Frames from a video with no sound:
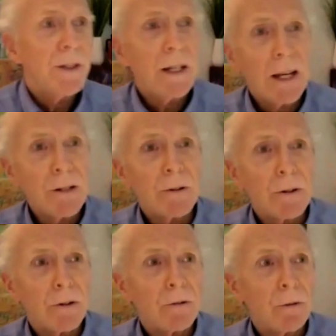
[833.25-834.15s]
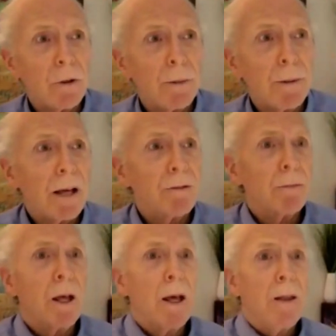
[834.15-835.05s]
that denatured the
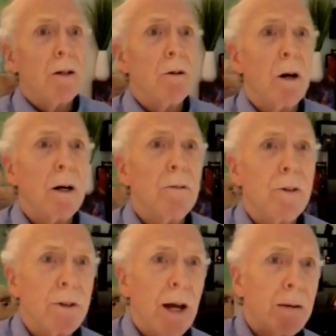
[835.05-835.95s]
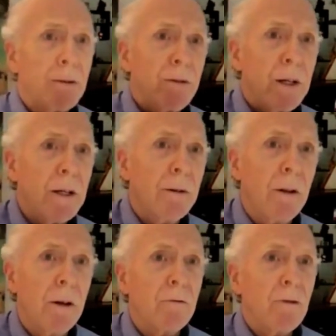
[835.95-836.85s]
ceruloplasmin that caused the
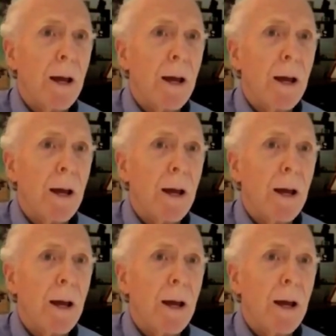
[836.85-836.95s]
tyrosine